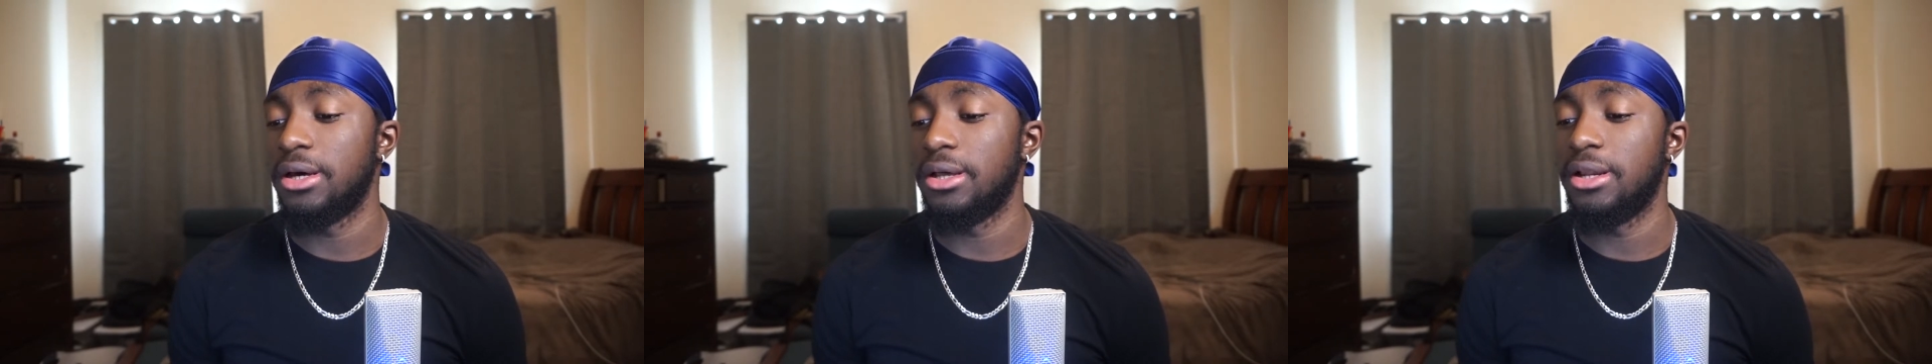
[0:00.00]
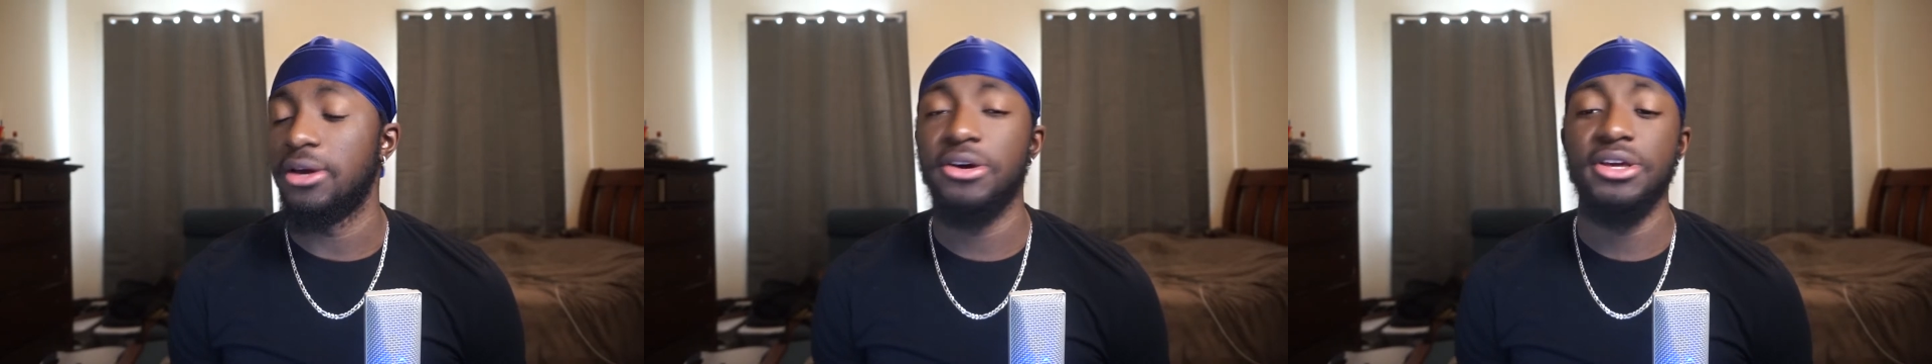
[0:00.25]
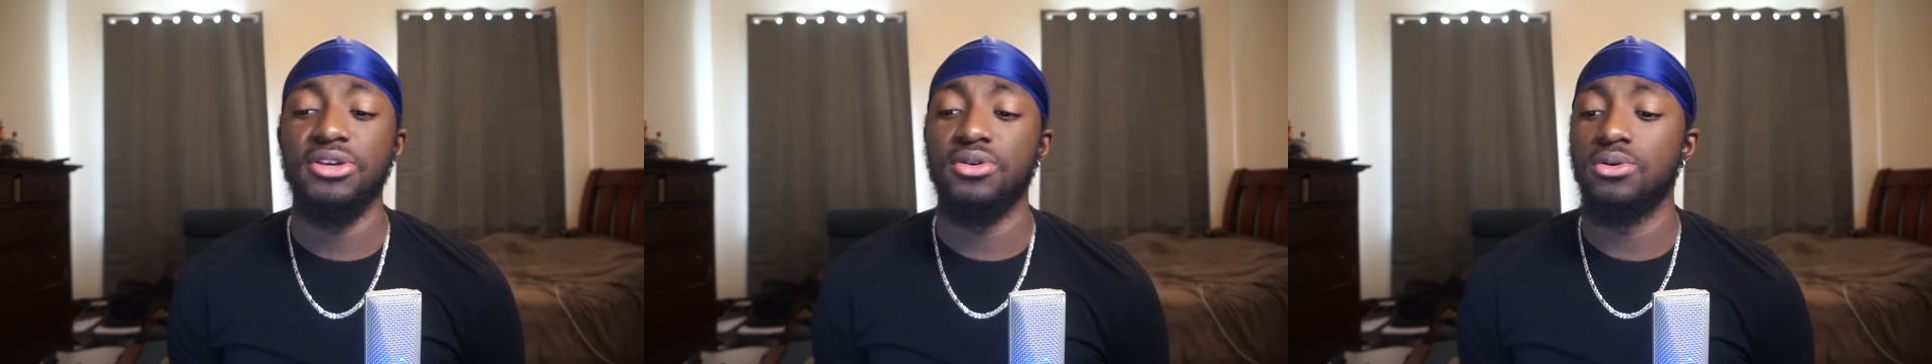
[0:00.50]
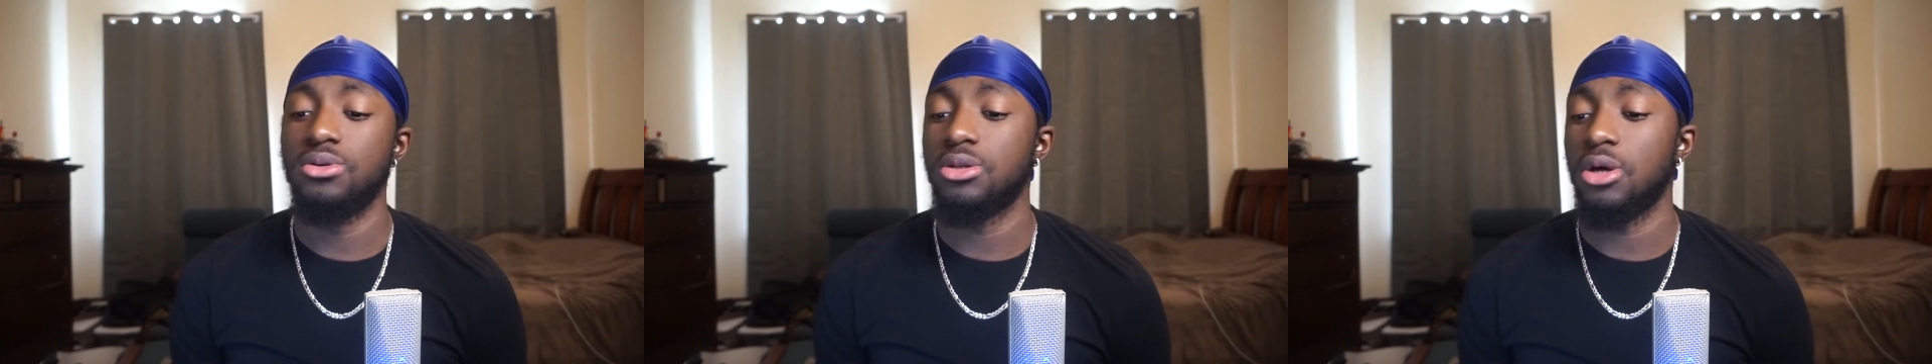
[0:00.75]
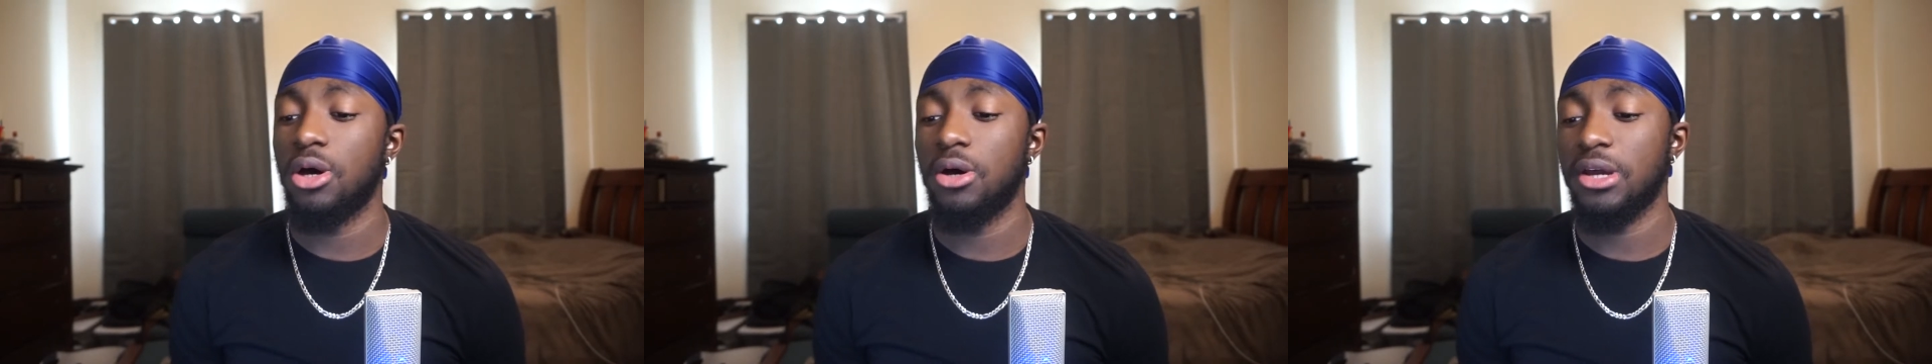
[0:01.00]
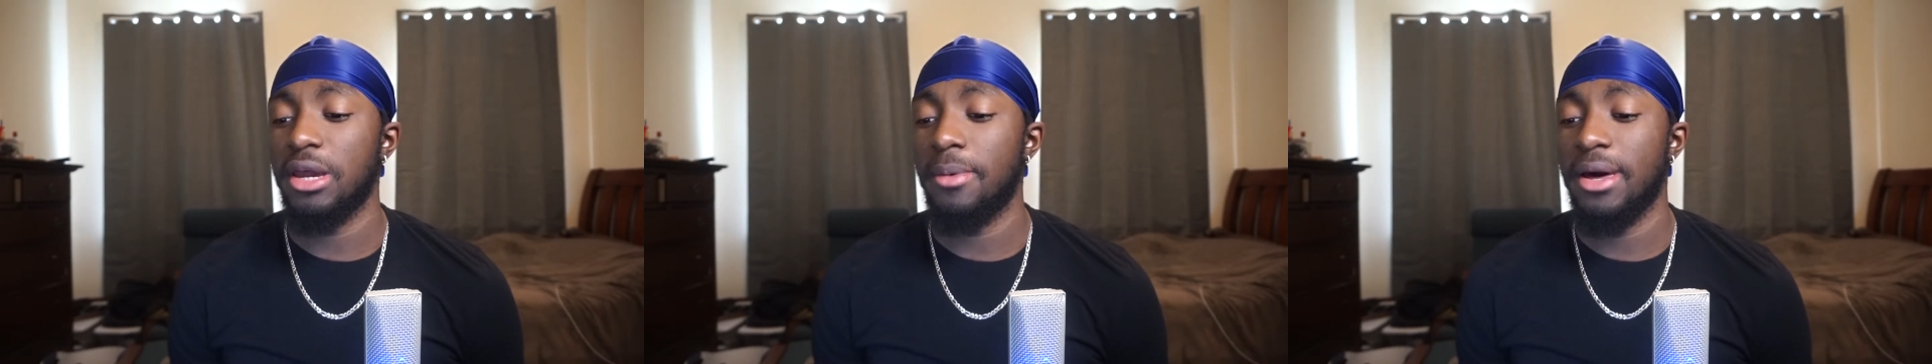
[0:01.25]
Larry Hughes, all
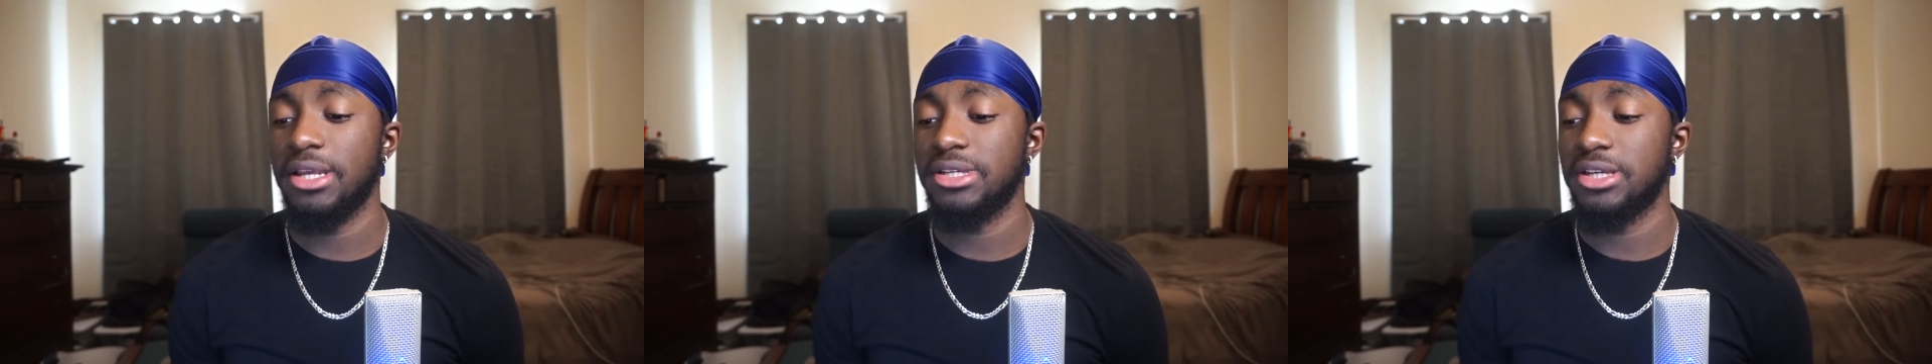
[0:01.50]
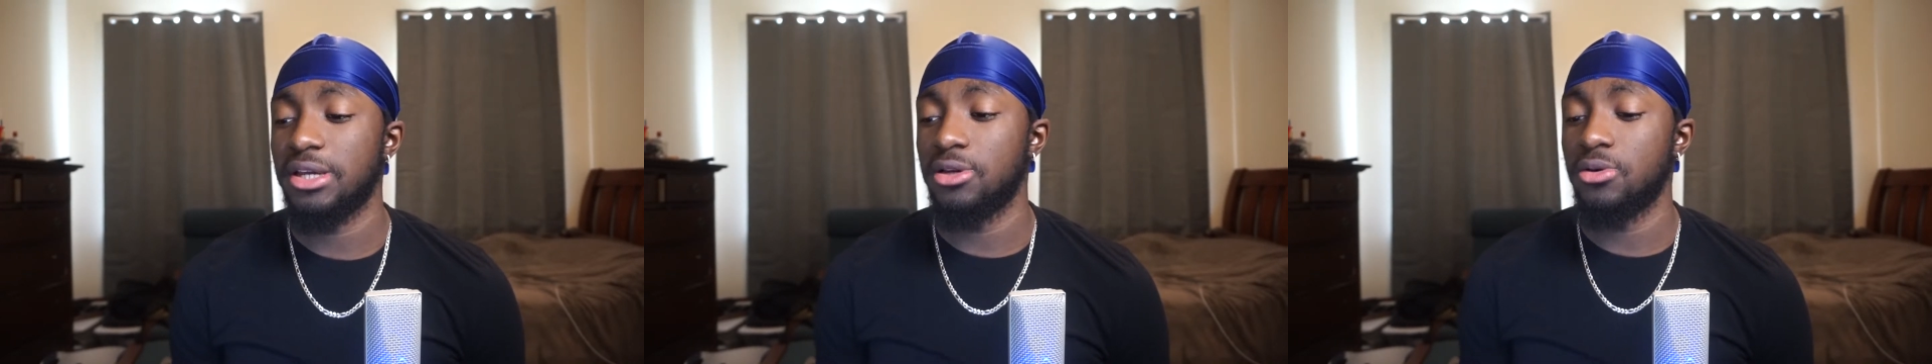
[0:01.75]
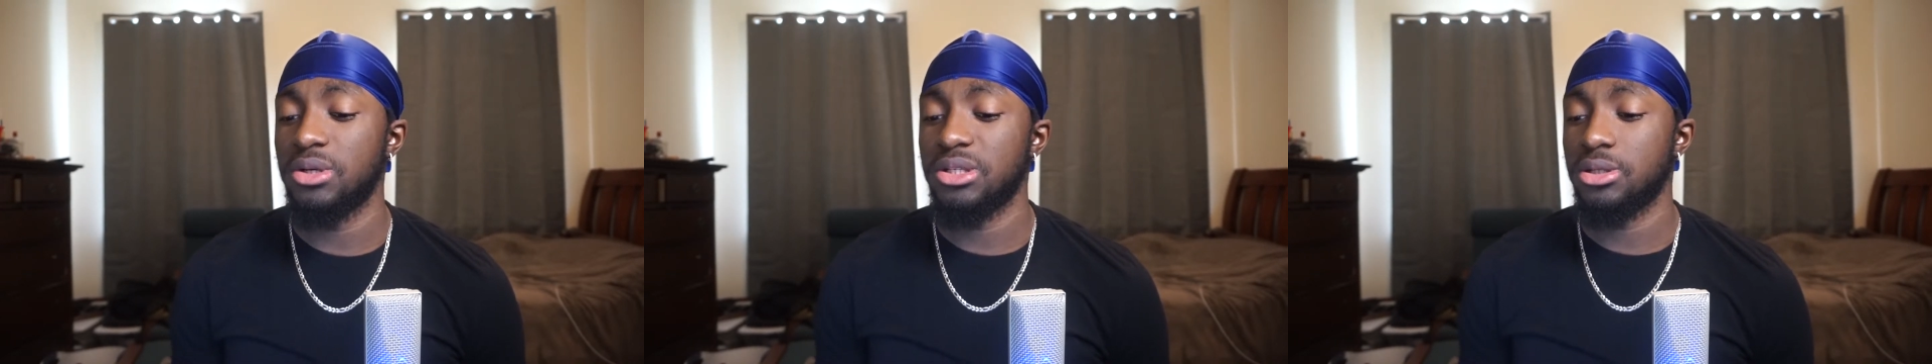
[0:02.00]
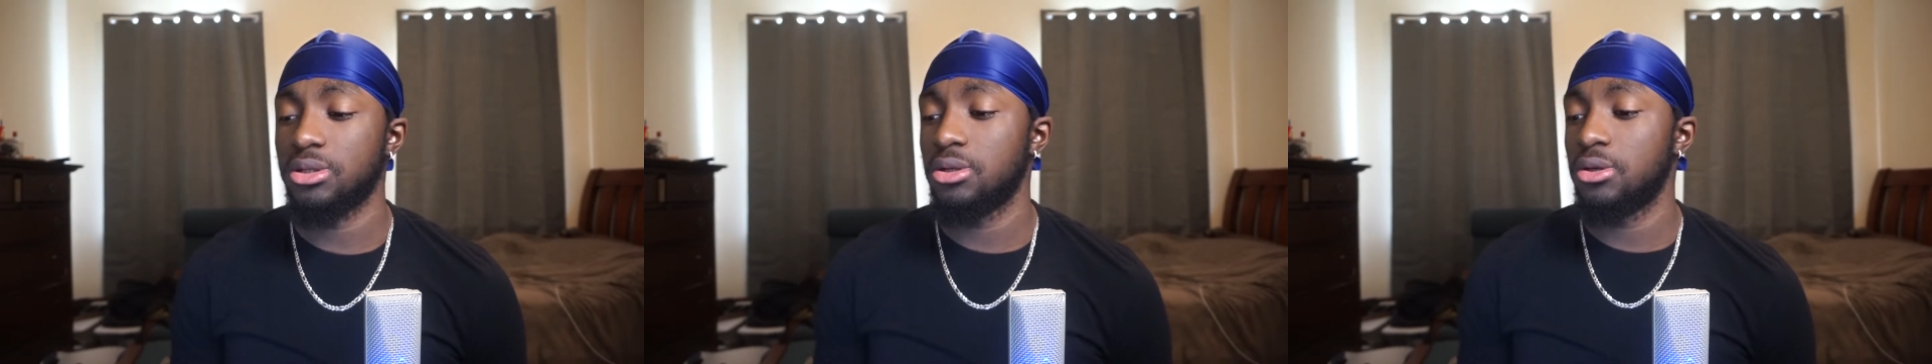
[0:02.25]
came out of St. Louis.